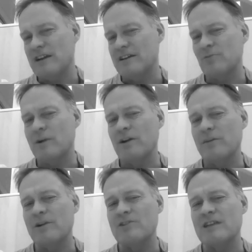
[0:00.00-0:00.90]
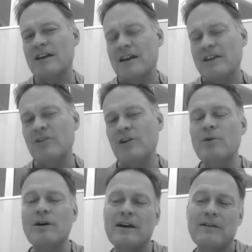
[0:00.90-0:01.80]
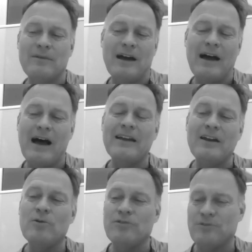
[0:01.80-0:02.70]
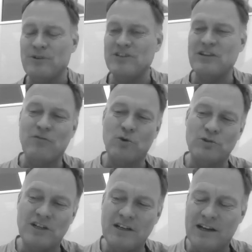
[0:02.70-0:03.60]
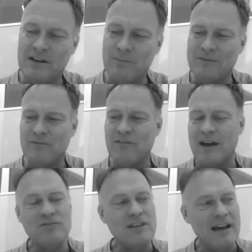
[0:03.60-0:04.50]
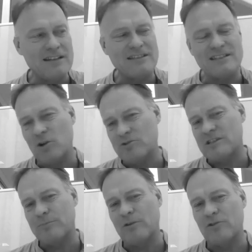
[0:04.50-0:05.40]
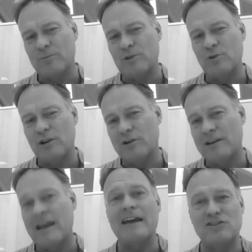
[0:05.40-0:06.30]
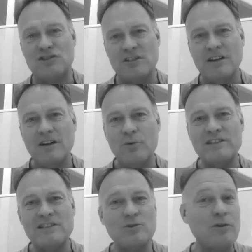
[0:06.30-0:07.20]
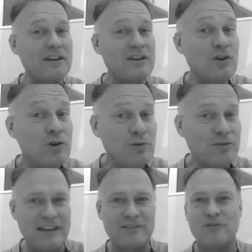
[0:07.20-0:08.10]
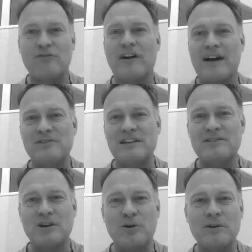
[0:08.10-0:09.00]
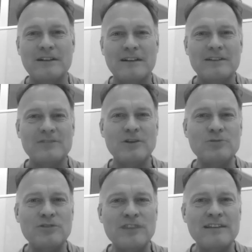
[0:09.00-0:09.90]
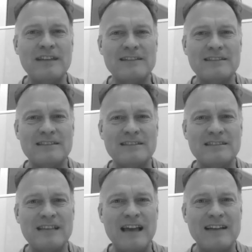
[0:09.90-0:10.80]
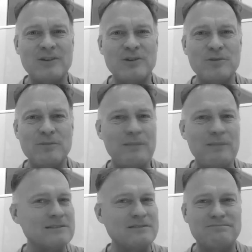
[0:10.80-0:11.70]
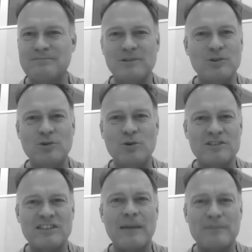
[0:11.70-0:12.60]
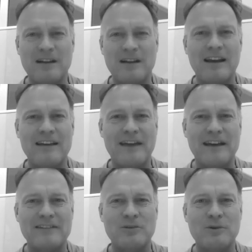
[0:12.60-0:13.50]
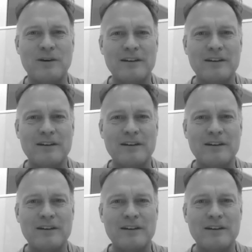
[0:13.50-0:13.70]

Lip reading: Anders? Why not? Because you know, I know 3G, 4G, but 5G has this concept of computing on the edge, which is sort of a new thing for 5G. So don't you think that could? But you are skeptical. I hear that. So